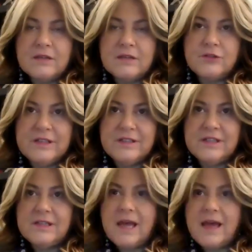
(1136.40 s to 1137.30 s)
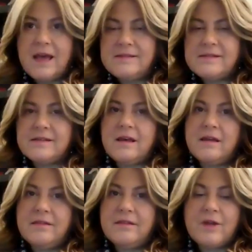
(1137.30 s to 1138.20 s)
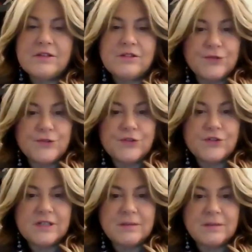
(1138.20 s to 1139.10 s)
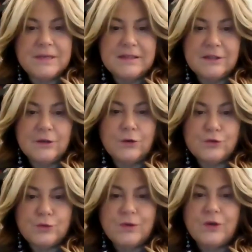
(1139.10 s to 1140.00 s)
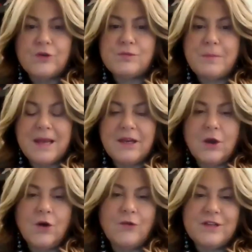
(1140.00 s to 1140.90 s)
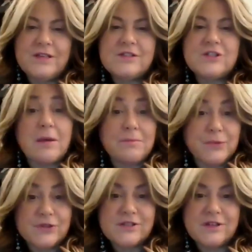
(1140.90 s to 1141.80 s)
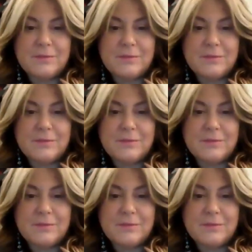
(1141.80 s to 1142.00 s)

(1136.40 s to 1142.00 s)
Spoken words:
treated as the rest of sustainability, also because many of these champions that